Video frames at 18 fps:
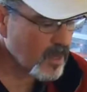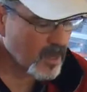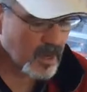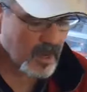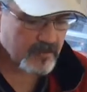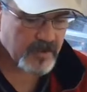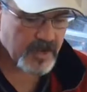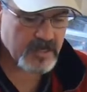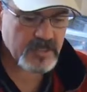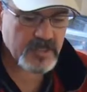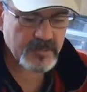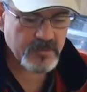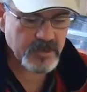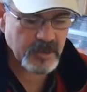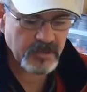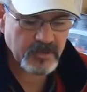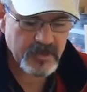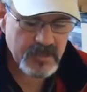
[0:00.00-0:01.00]
I've actually
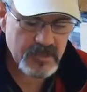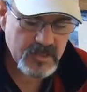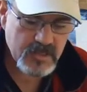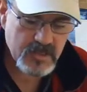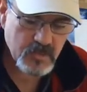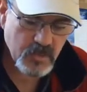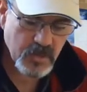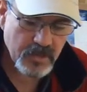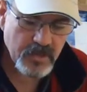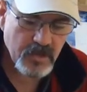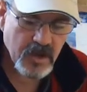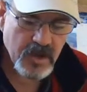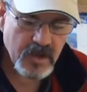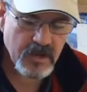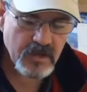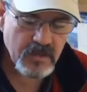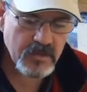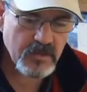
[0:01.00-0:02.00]
built this with
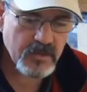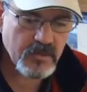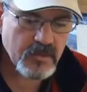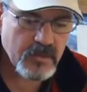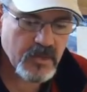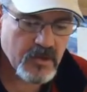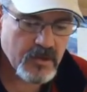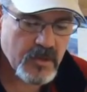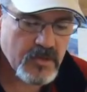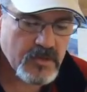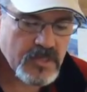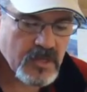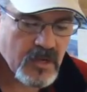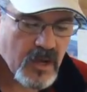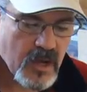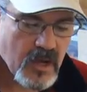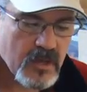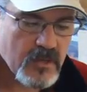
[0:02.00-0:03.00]
hot glue, you know, using
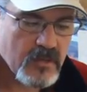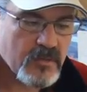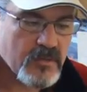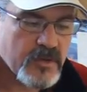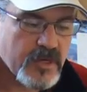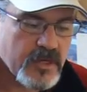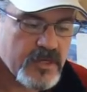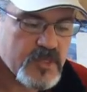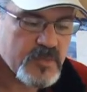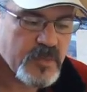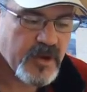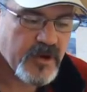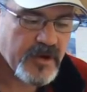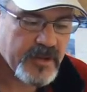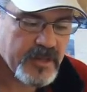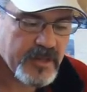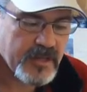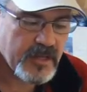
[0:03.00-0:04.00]
hot glue really
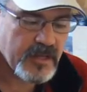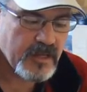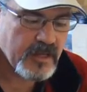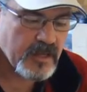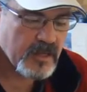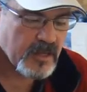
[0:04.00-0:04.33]
sparingly.